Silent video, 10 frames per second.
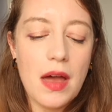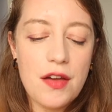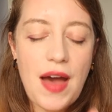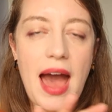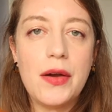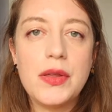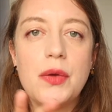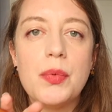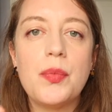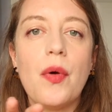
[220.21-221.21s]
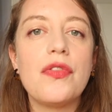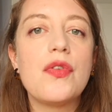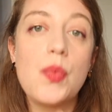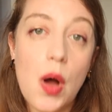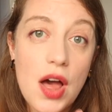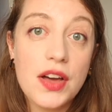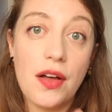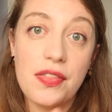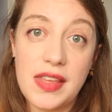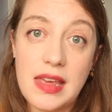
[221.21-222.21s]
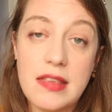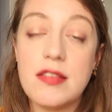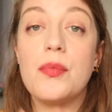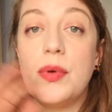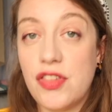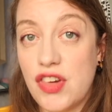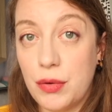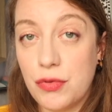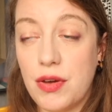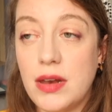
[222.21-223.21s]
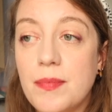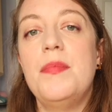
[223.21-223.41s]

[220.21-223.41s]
of how you would want to work on these with children.